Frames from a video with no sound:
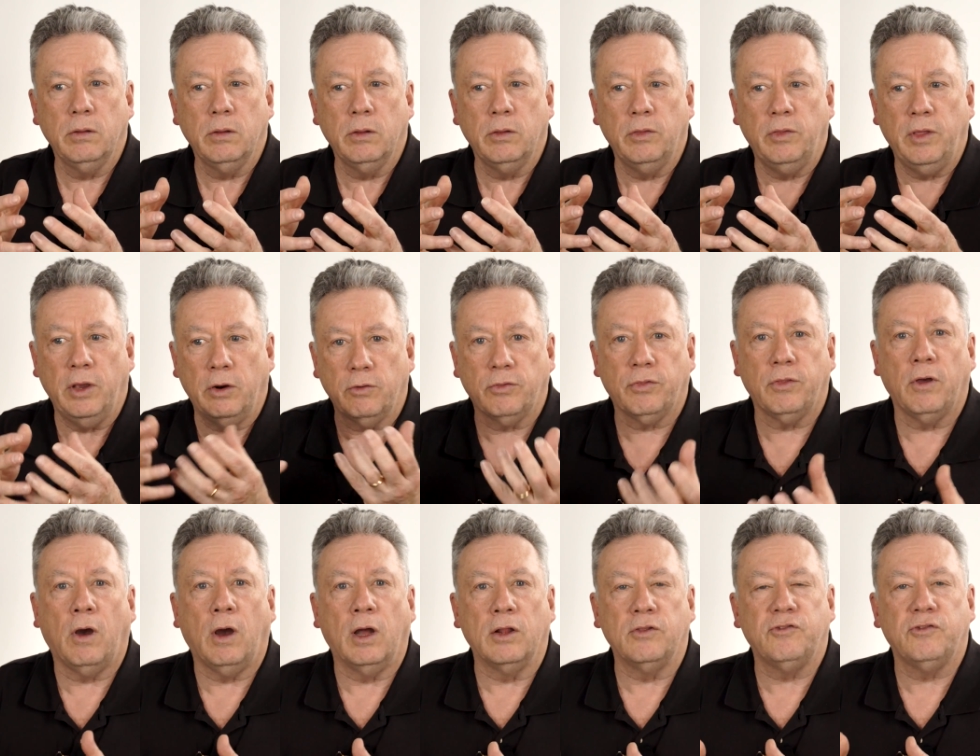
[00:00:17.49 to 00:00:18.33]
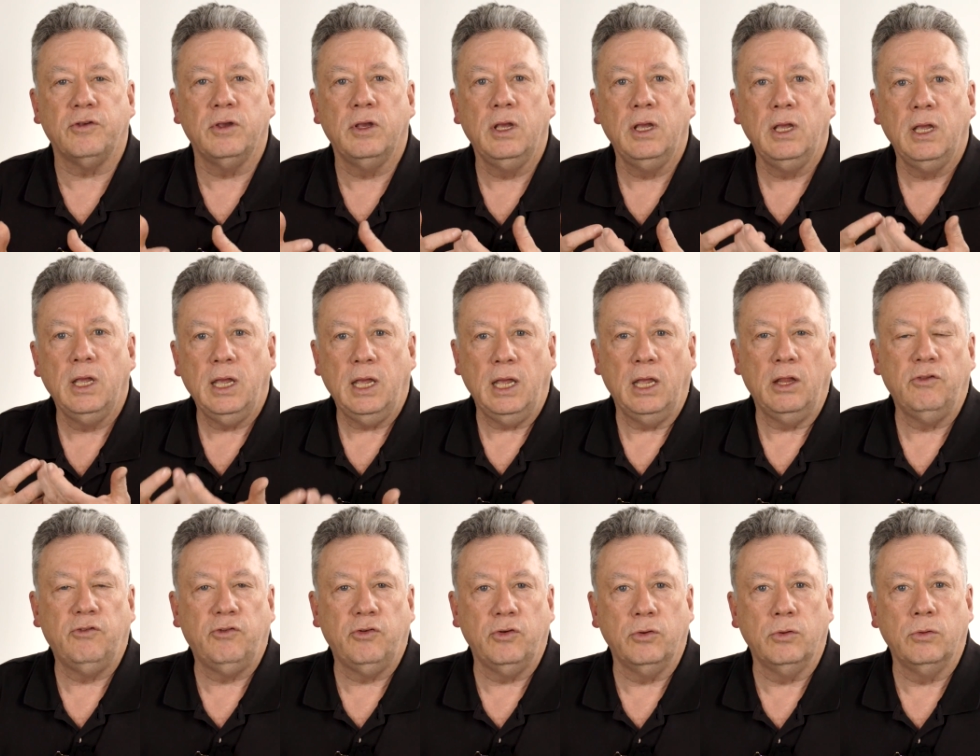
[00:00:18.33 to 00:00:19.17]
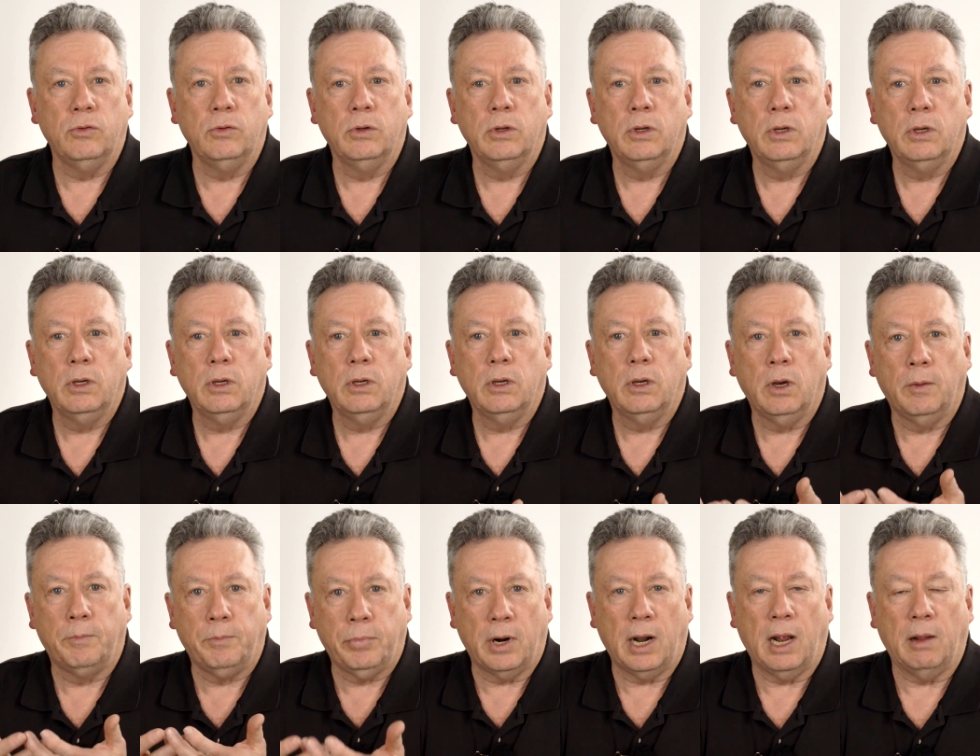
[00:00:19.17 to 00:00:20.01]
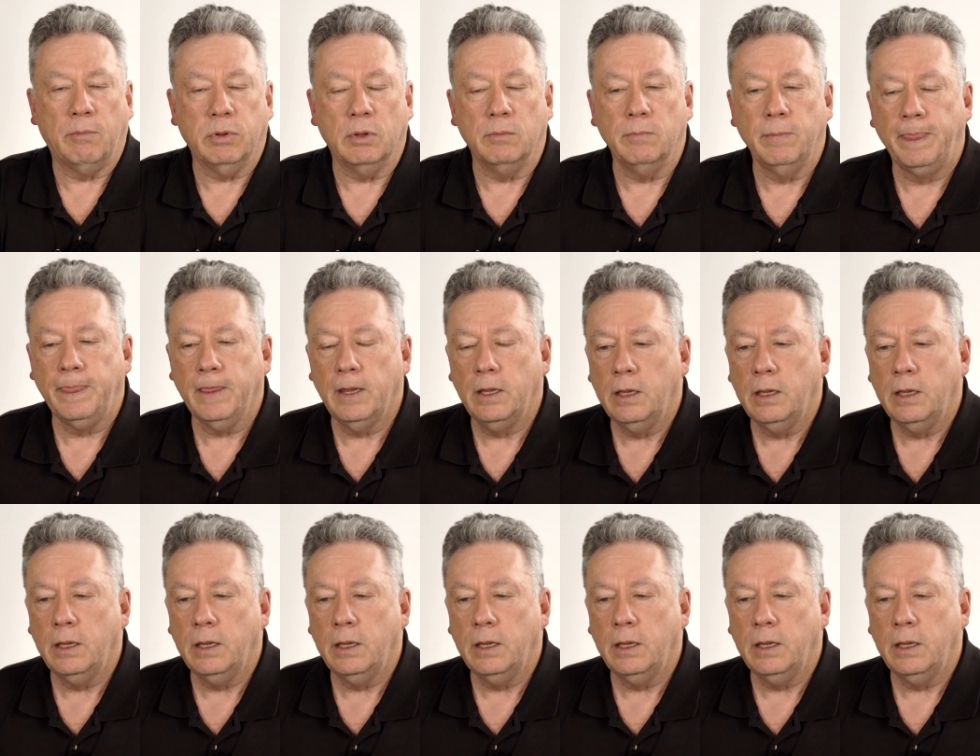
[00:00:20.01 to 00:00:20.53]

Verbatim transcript: their thoughts into a problem.